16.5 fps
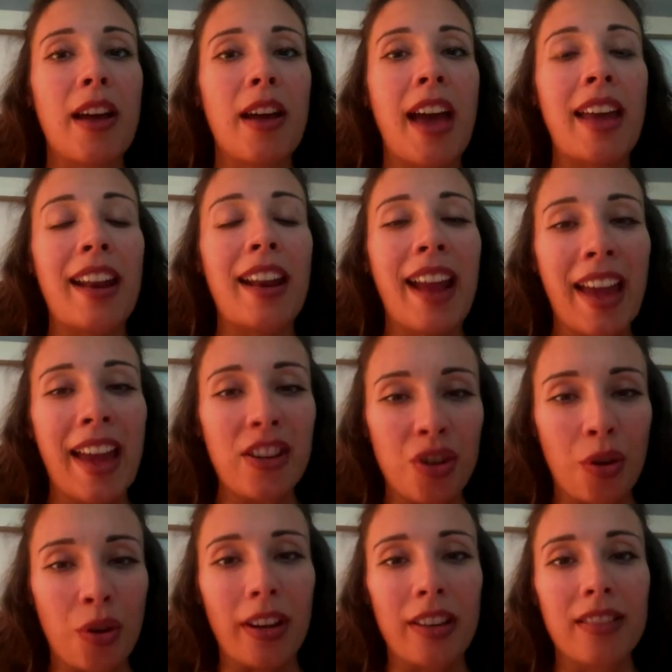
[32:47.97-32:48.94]
And I had a
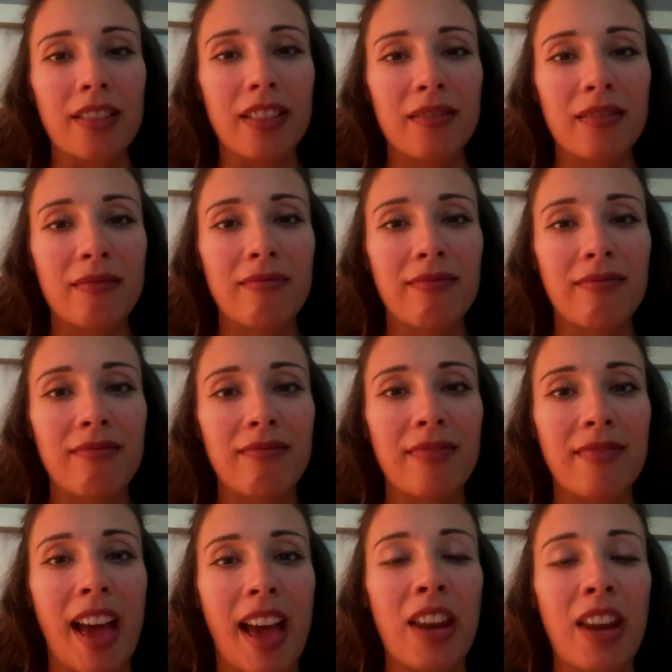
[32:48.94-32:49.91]
choice.
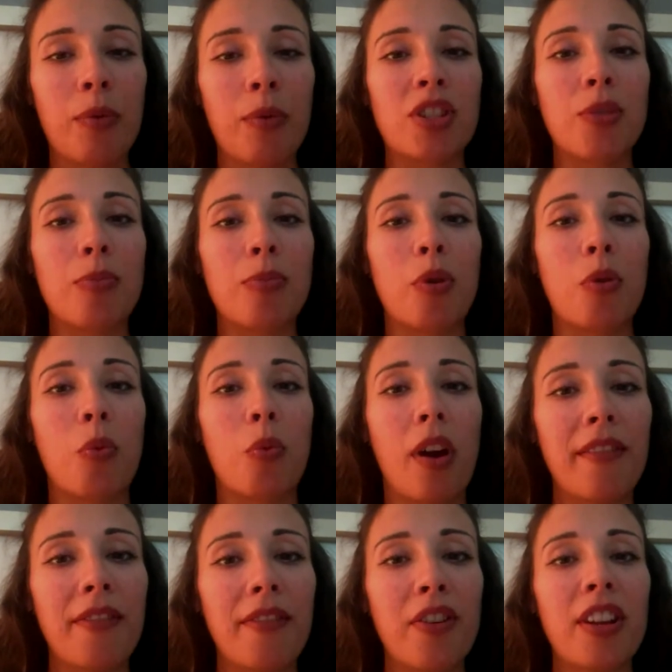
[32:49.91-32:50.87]
And it was to put
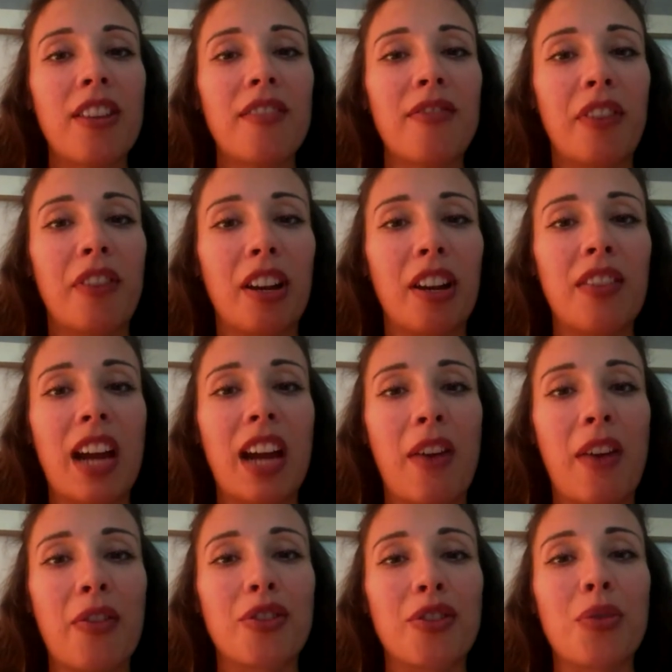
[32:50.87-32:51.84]
one foot in front of the
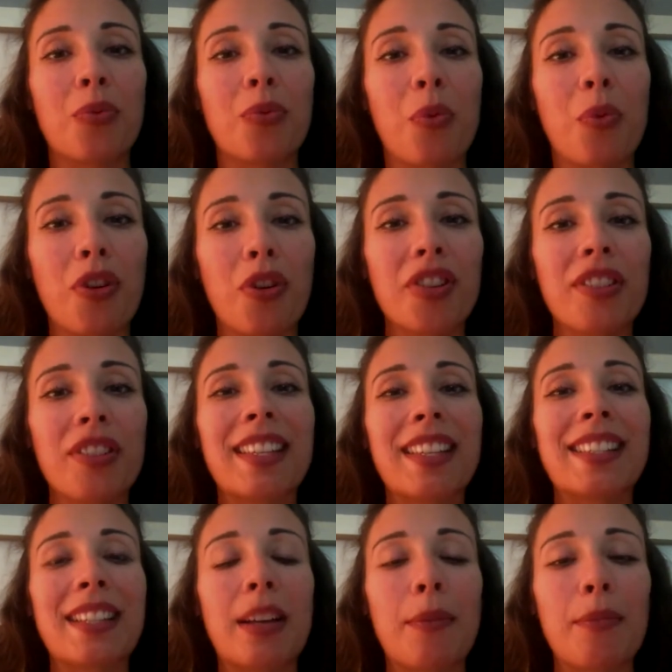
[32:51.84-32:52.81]
other towards
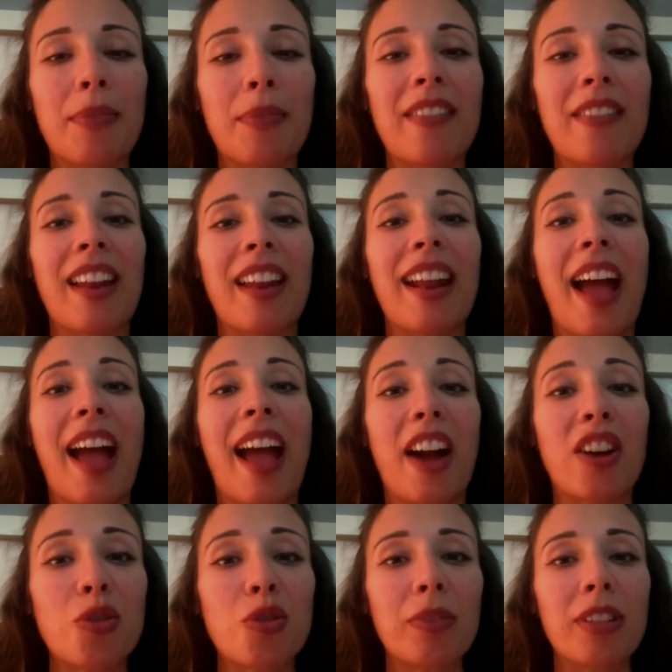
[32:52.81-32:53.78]
something that I
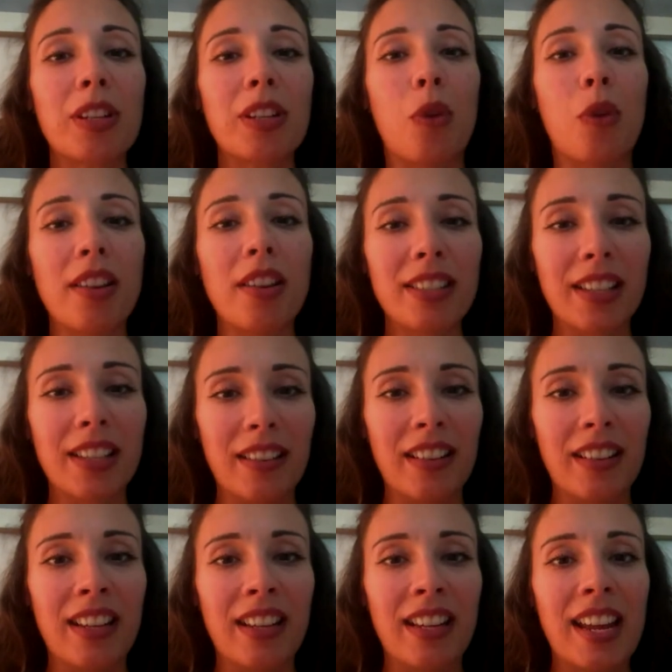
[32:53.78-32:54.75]
actually wanted,
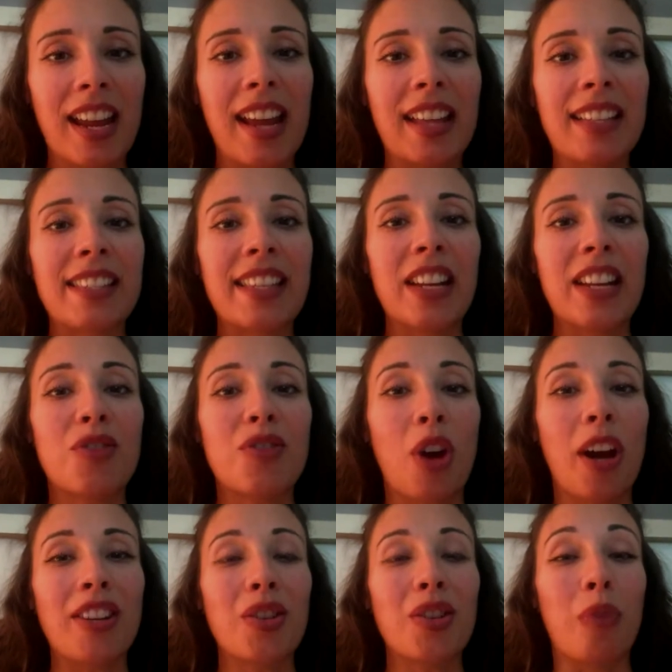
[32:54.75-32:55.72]
instead of
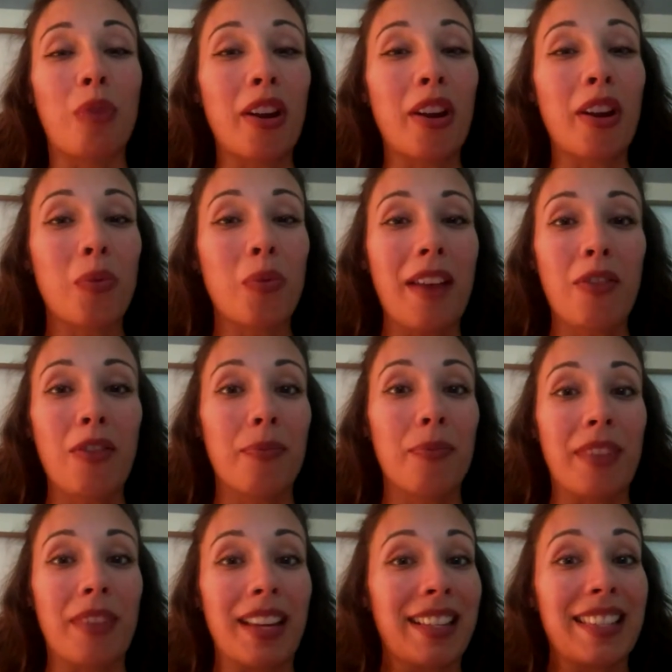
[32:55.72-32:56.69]
trying to run away from
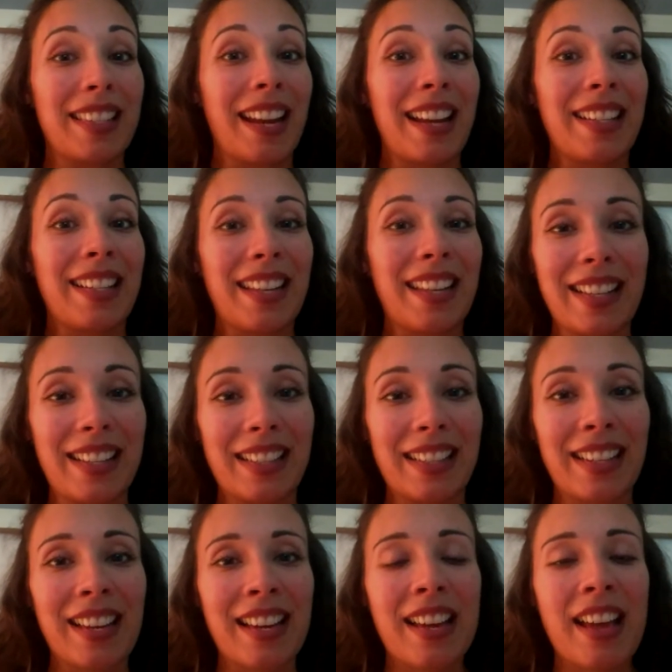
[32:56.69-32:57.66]
things that I didn't.
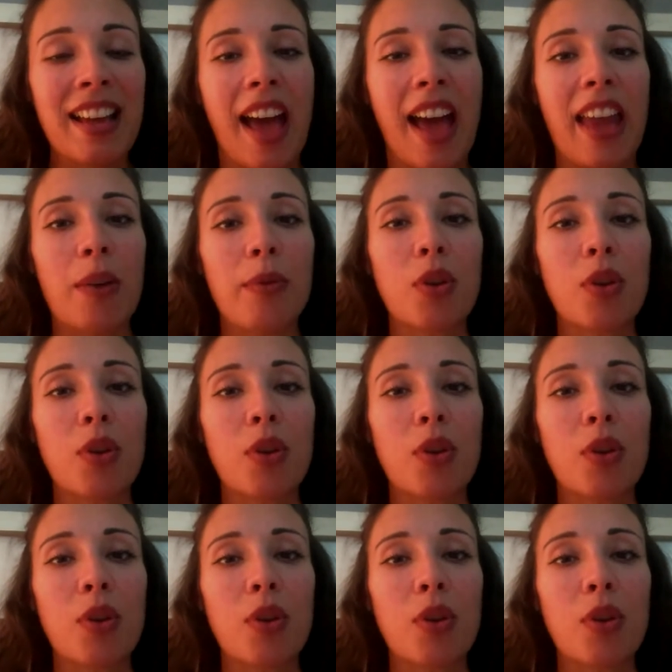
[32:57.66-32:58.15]
And it was